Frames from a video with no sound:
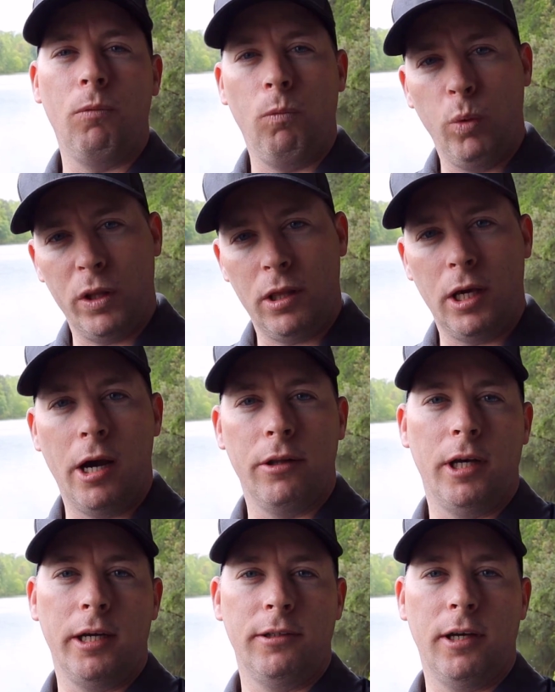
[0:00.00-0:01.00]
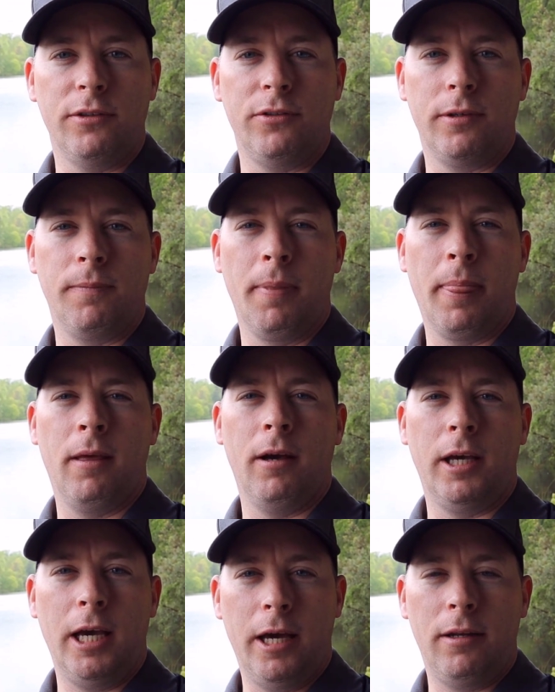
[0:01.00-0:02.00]
with the online testing.
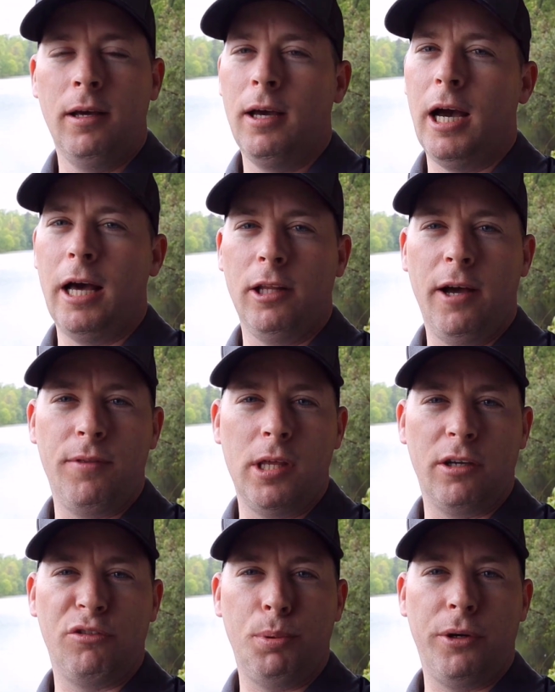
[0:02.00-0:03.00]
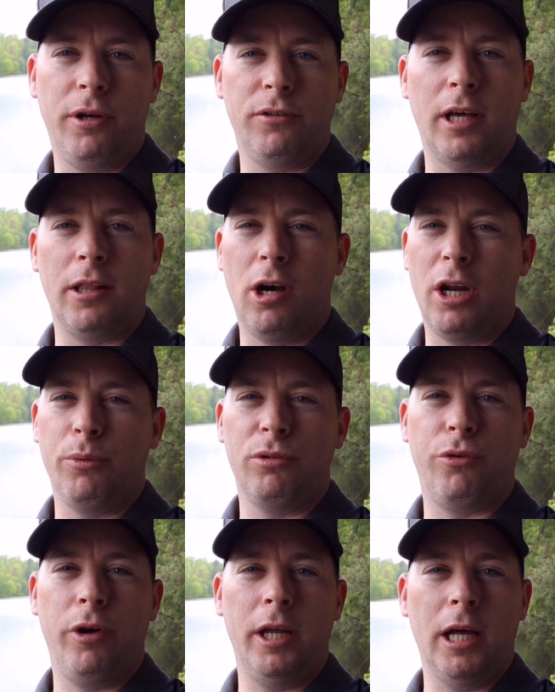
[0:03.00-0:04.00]
Again, I loved the experience. I thought it
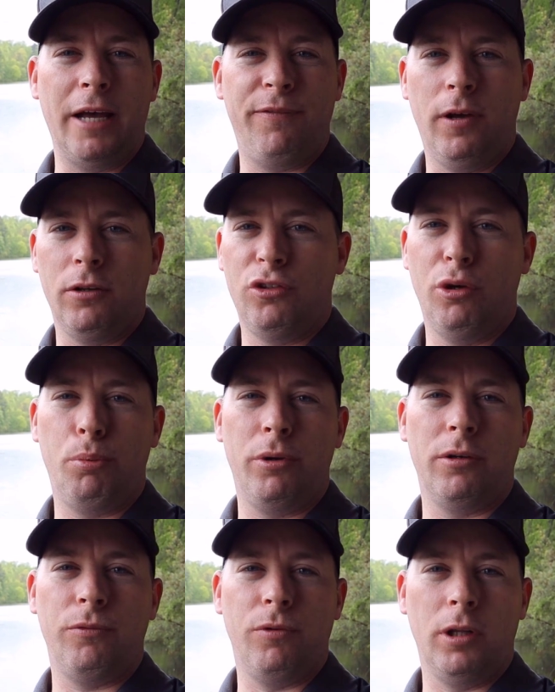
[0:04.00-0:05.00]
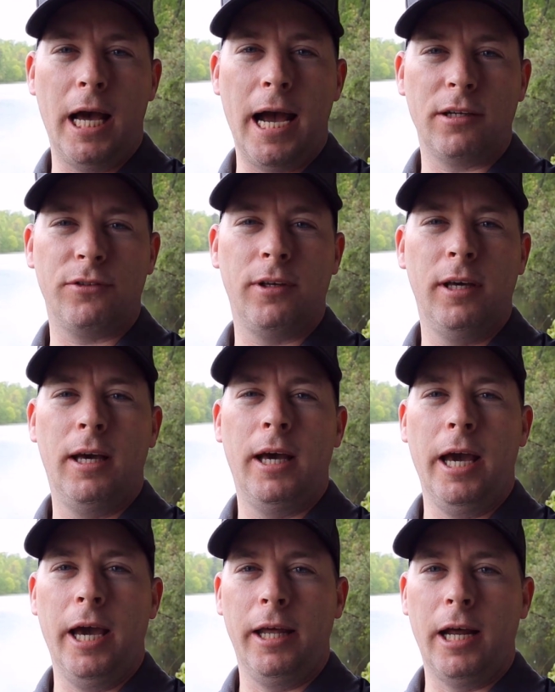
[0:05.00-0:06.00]
was great. I felt super relaxed.
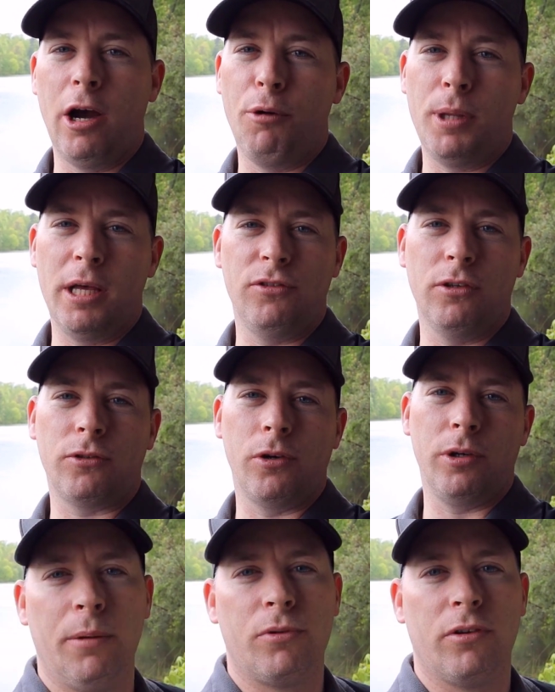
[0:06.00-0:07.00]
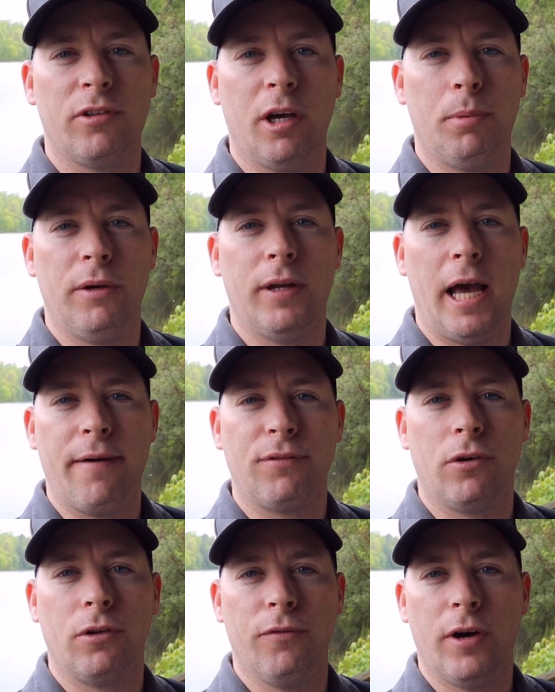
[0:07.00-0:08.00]
And I hope that Cisco keeps this up even
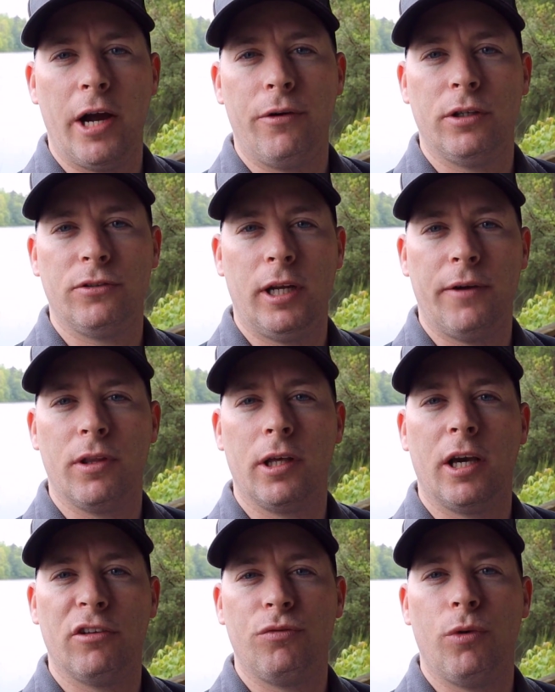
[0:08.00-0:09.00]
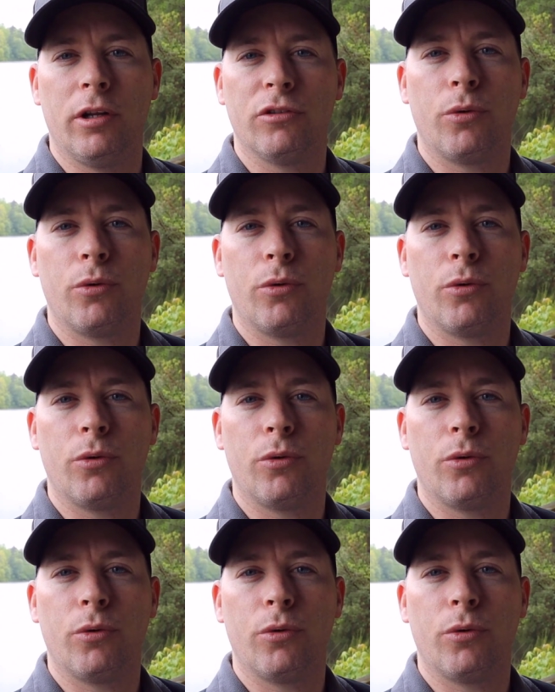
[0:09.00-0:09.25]
after the virus and everything has run